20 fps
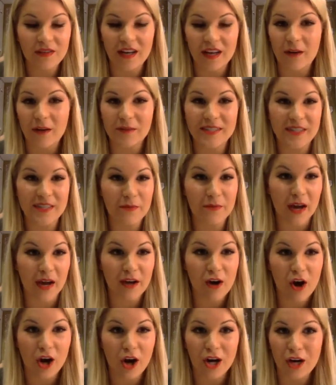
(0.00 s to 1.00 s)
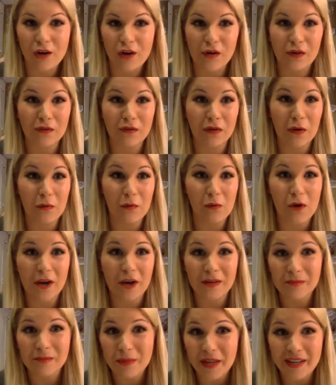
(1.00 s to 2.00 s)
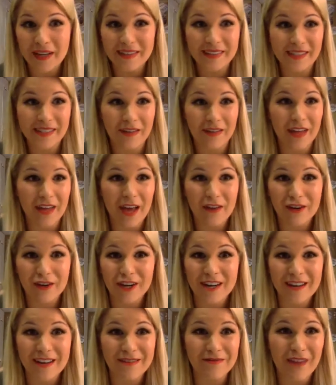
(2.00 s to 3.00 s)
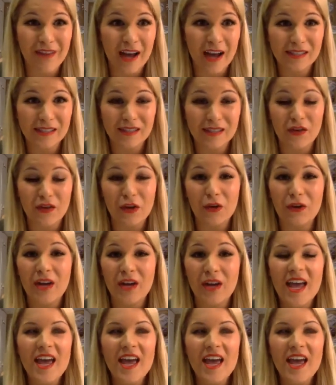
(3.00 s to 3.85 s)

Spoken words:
and I was in my car going from one place to the other, eating fast food.